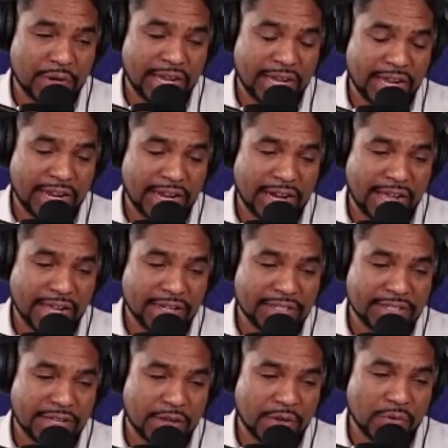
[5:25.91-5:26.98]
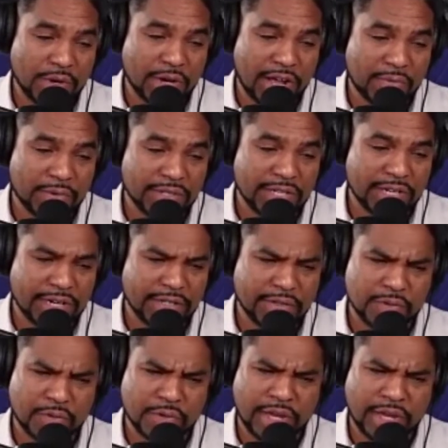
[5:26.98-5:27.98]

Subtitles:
And I could tell you when I was there too,